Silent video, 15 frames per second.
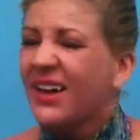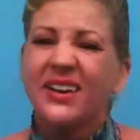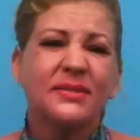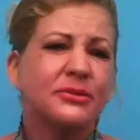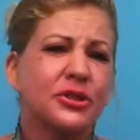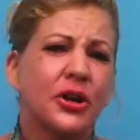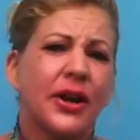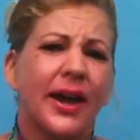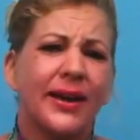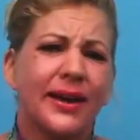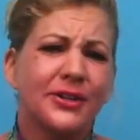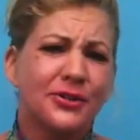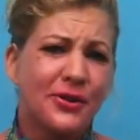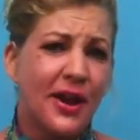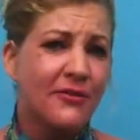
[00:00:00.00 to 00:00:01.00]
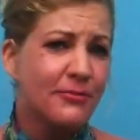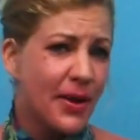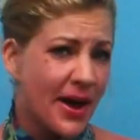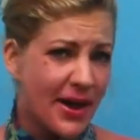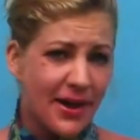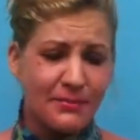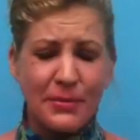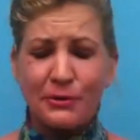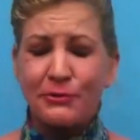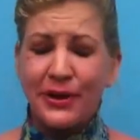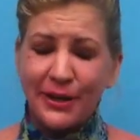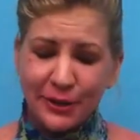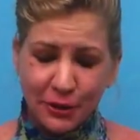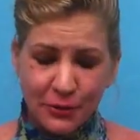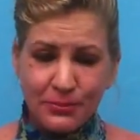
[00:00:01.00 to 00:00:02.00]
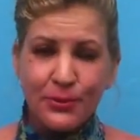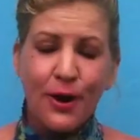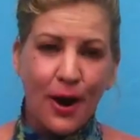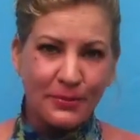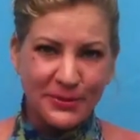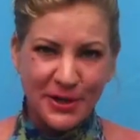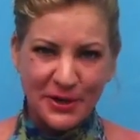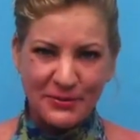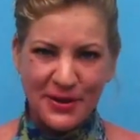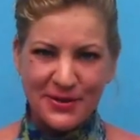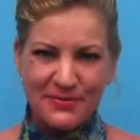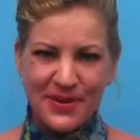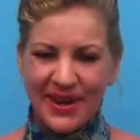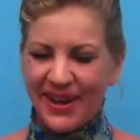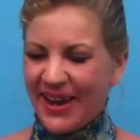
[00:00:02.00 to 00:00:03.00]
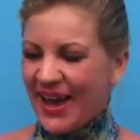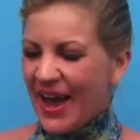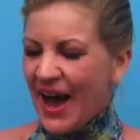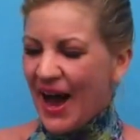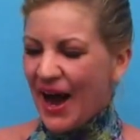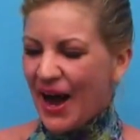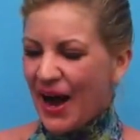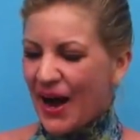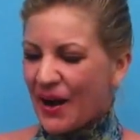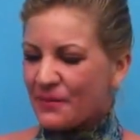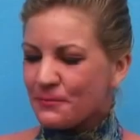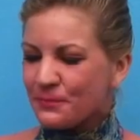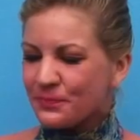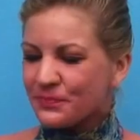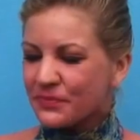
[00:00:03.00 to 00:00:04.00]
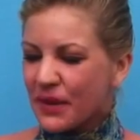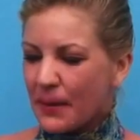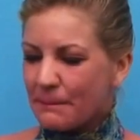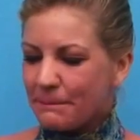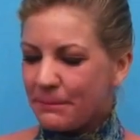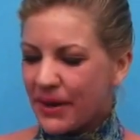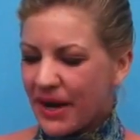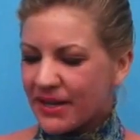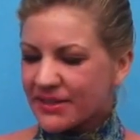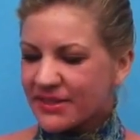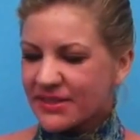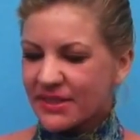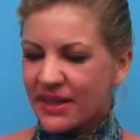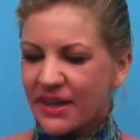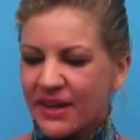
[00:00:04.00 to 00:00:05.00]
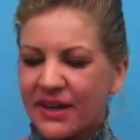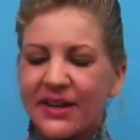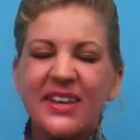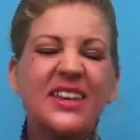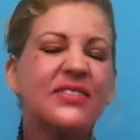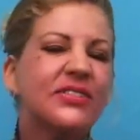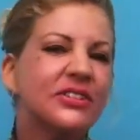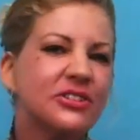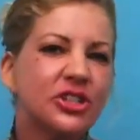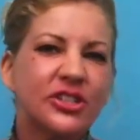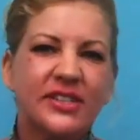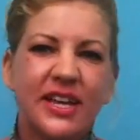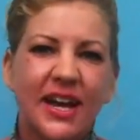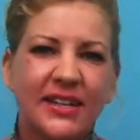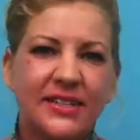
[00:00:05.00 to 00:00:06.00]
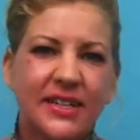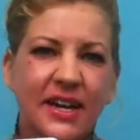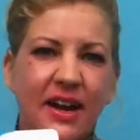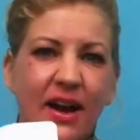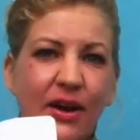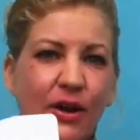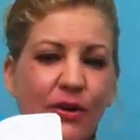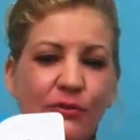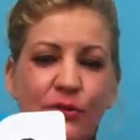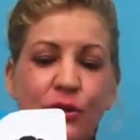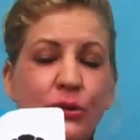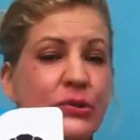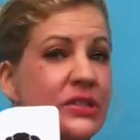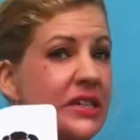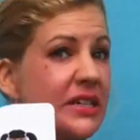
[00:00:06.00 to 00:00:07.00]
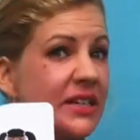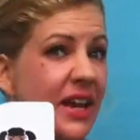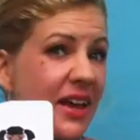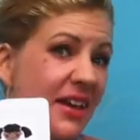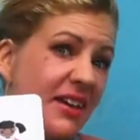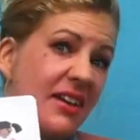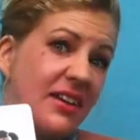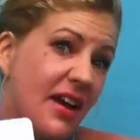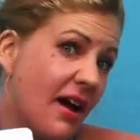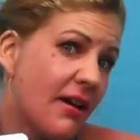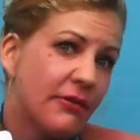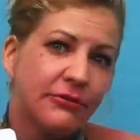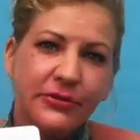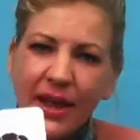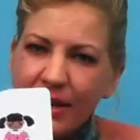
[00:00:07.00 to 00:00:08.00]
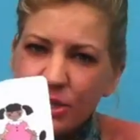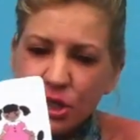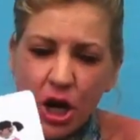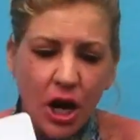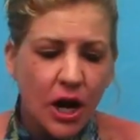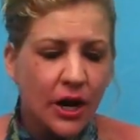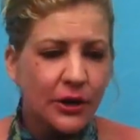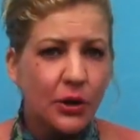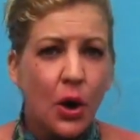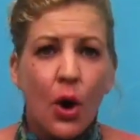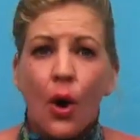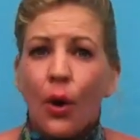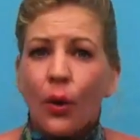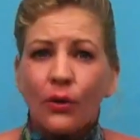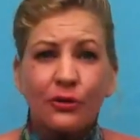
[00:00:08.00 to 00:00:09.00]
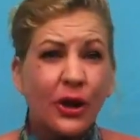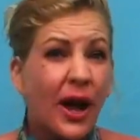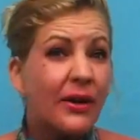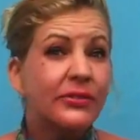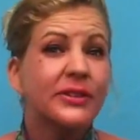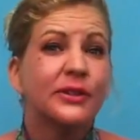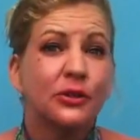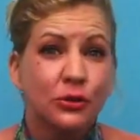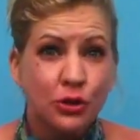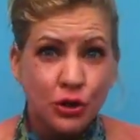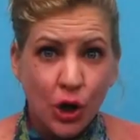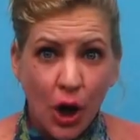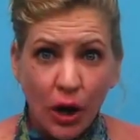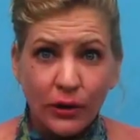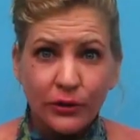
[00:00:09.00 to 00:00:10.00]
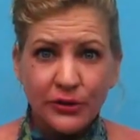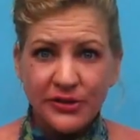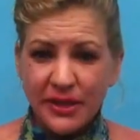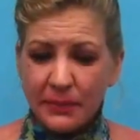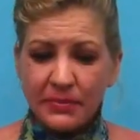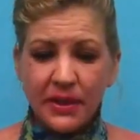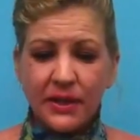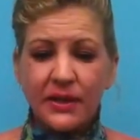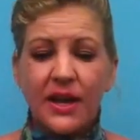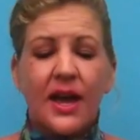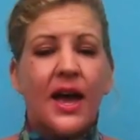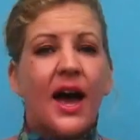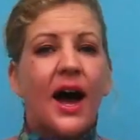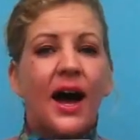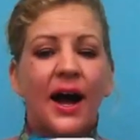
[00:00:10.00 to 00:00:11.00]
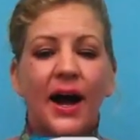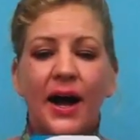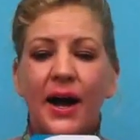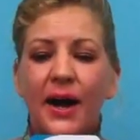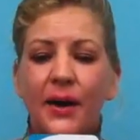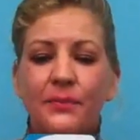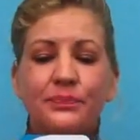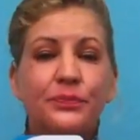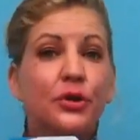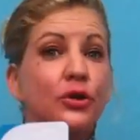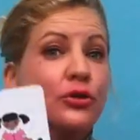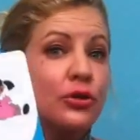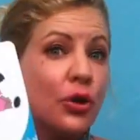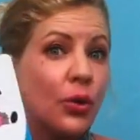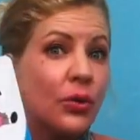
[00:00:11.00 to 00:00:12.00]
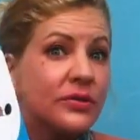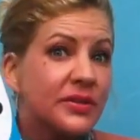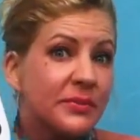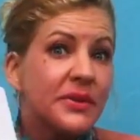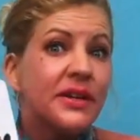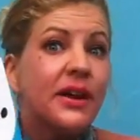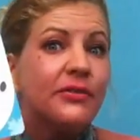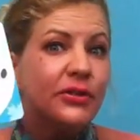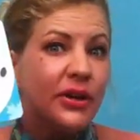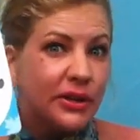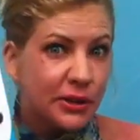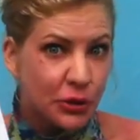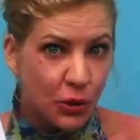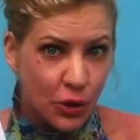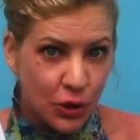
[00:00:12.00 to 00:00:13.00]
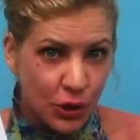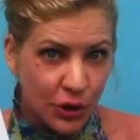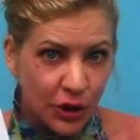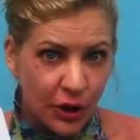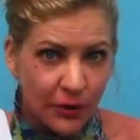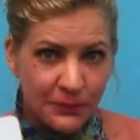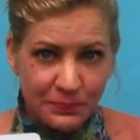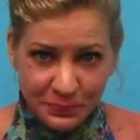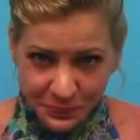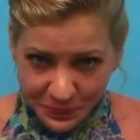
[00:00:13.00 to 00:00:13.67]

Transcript: I'm sorry, I, I, don't have my, my regular props here with me, um, but uh, even just the idea of using a, a flashcard or if you have a little doll or something, um, so something of a little girl.